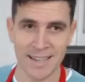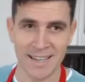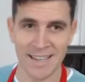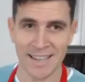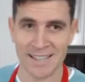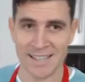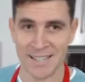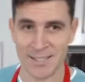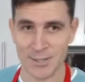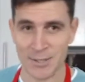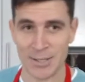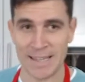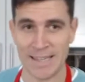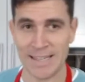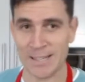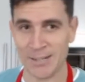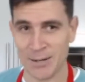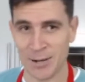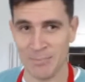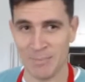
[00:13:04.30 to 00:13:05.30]
and that's going to
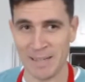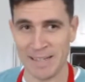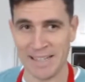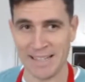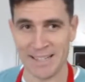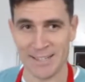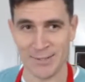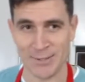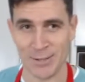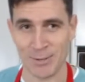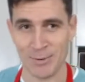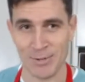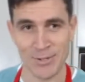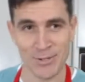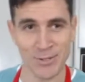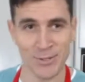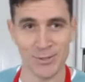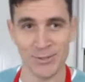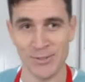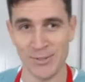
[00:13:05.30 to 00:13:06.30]
get complicated. So I want to
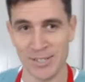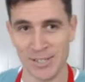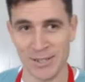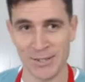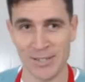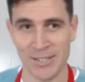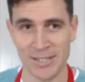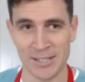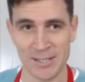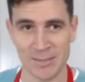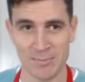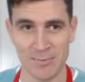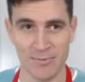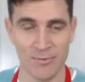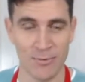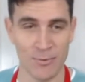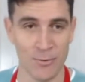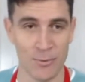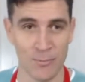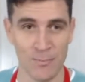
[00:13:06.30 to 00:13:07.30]
show you all the ingredients
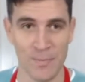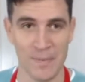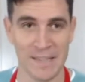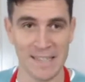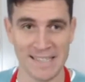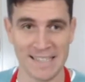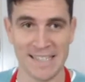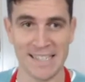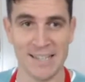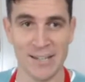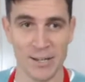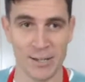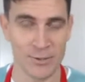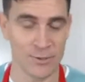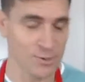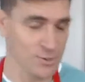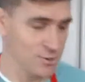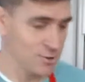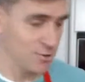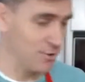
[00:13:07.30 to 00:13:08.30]
before things get out of
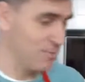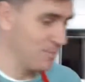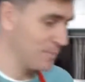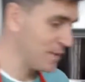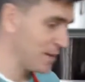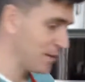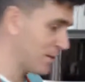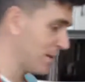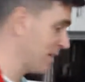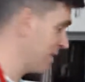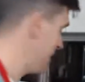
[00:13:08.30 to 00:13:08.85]
control. Okay.